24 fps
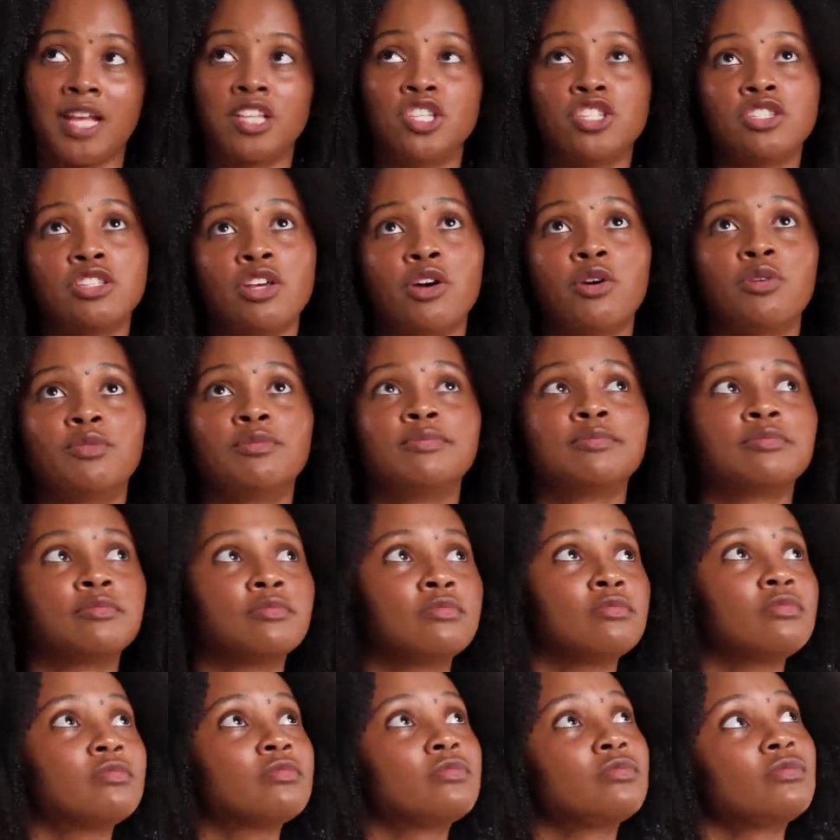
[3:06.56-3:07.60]
So,
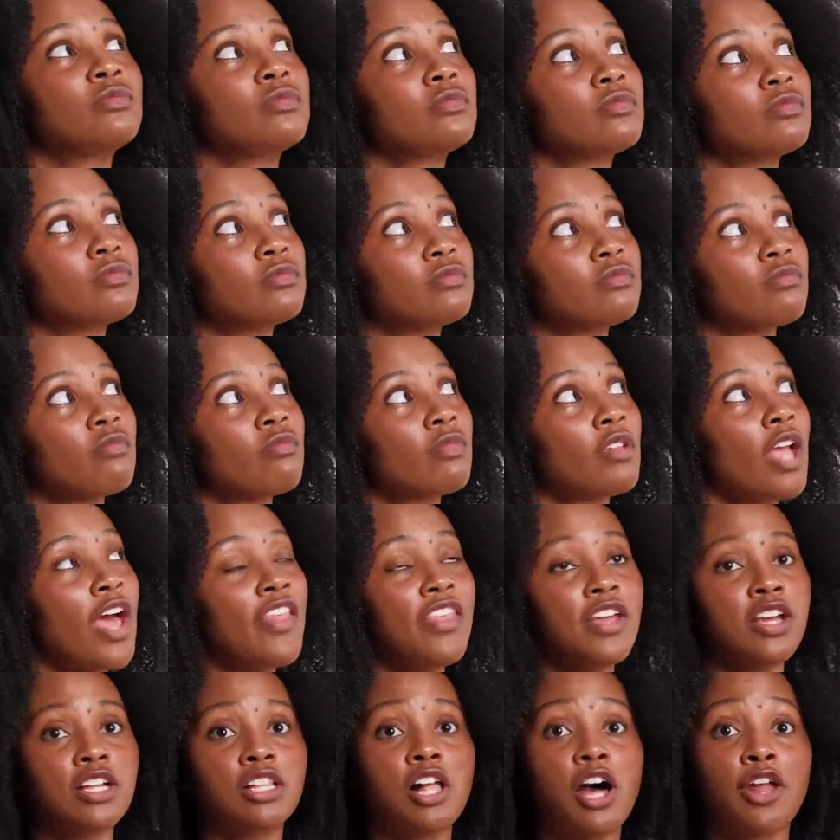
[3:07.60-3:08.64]
I
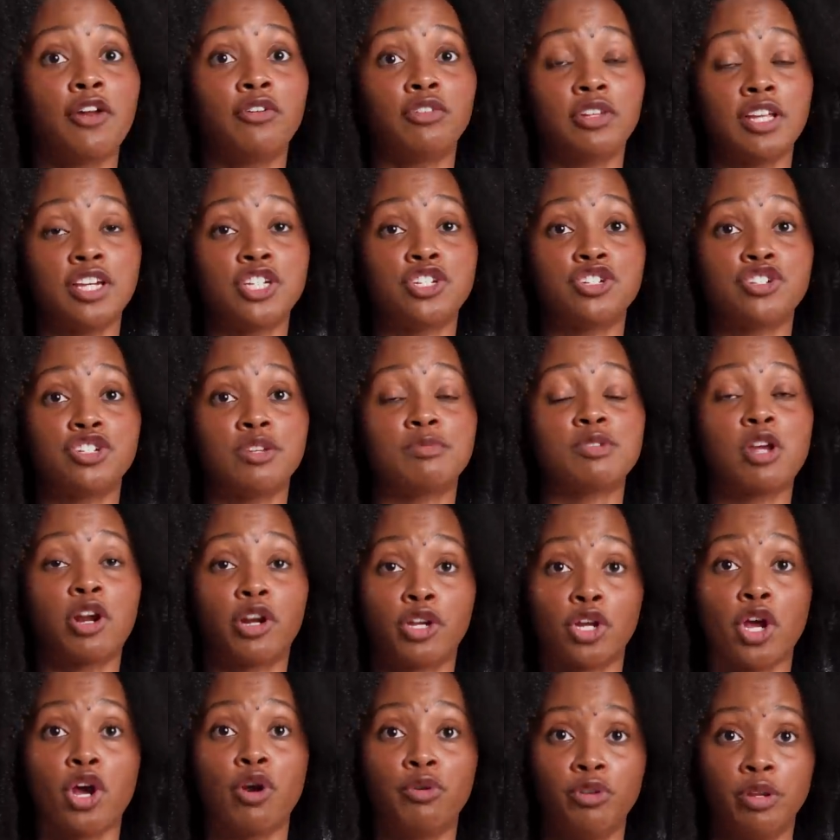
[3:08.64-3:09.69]
think a lot of relationships are
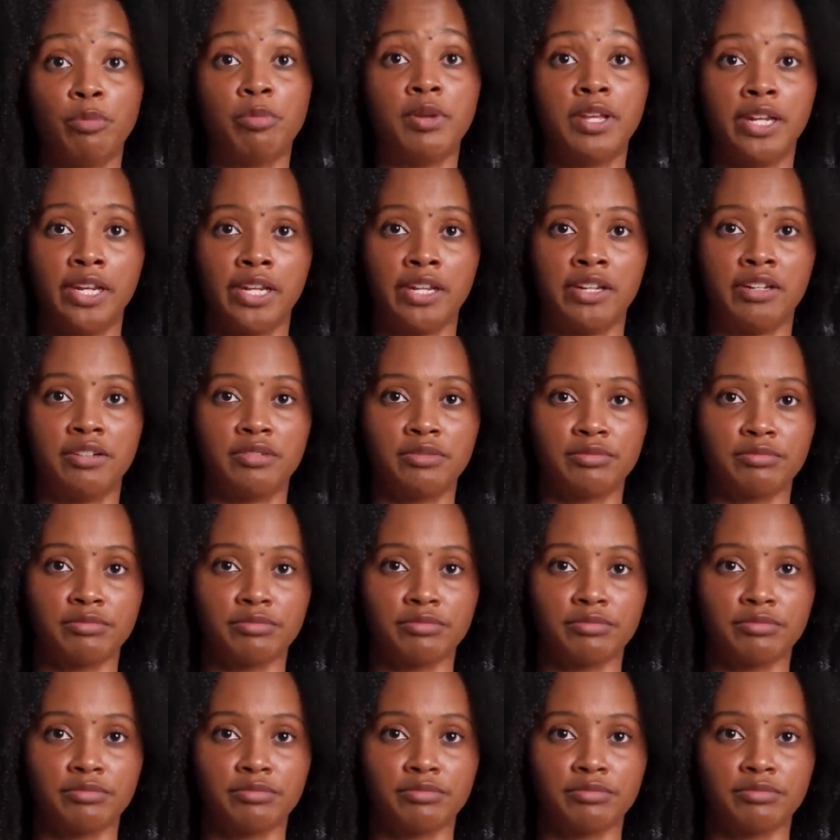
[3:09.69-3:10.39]
codependent.